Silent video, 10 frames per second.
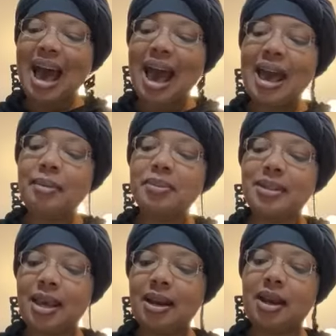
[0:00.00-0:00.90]

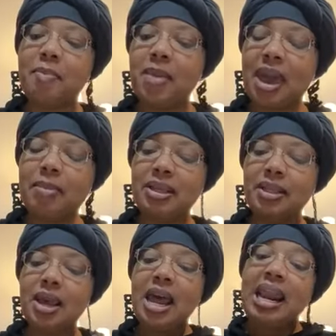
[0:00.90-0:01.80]
times 10
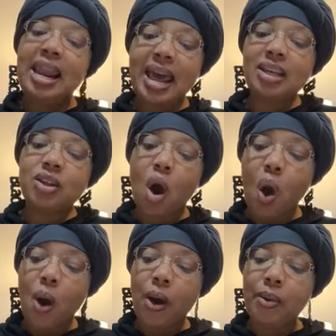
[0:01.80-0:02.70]
commandments less
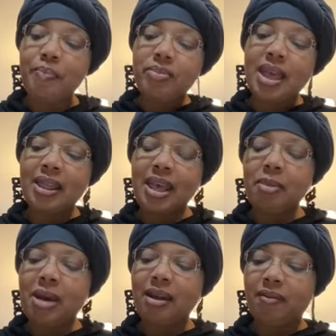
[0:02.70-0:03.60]
hard that
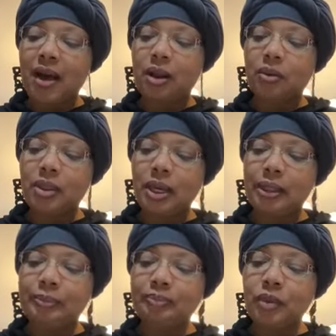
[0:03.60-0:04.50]
they might follow
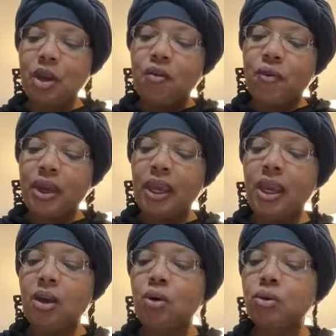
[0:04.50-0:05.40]
them. For
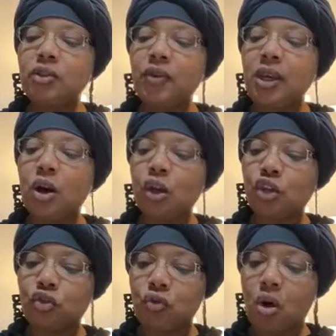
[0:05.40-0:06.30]
he whose feet are
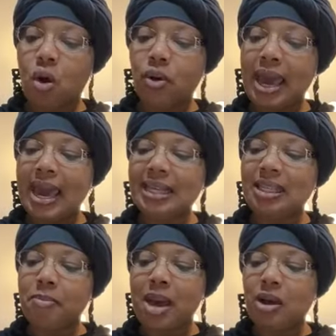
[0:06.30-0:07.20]
strong
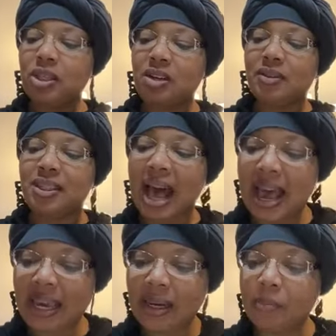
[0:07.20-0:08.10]
as the mountain of
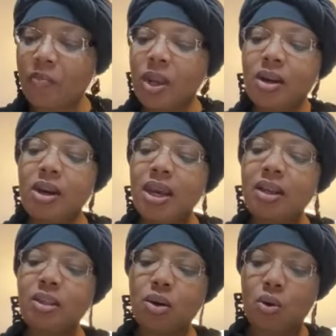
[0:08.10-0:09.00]
Zion
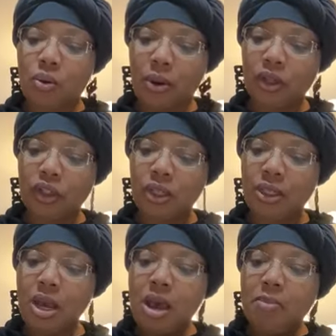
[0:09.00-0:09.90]
needs no
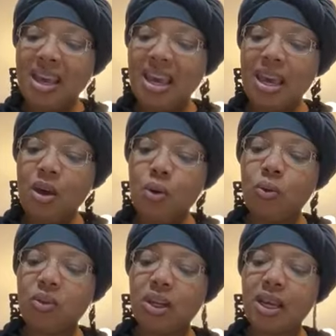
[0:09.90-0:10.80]
crutches, but he
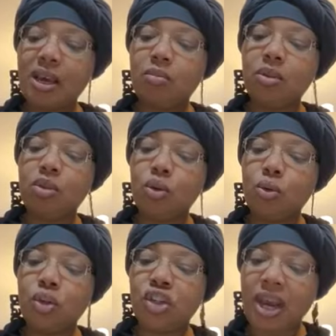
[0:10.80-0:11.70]
whose limbs
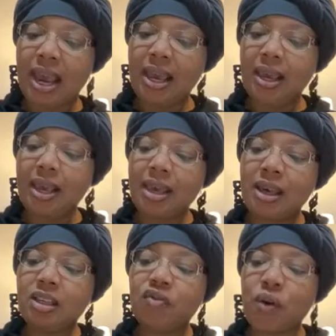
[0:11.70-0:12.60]
do shake
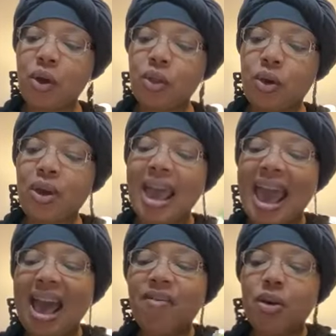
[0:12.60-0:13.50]
gets further
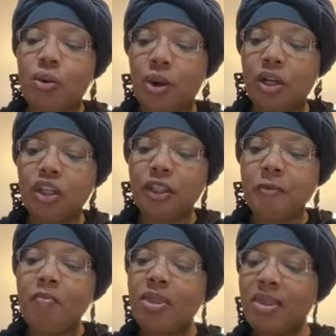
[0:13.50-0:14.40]
having
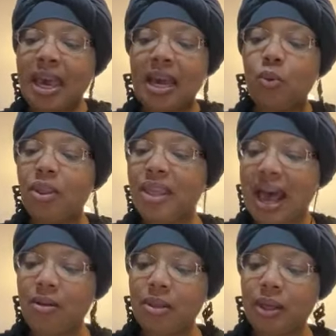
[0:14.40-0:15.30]
crutches than
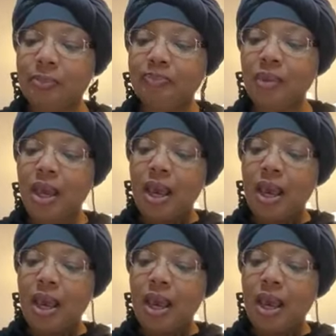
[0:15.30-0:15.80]
without them.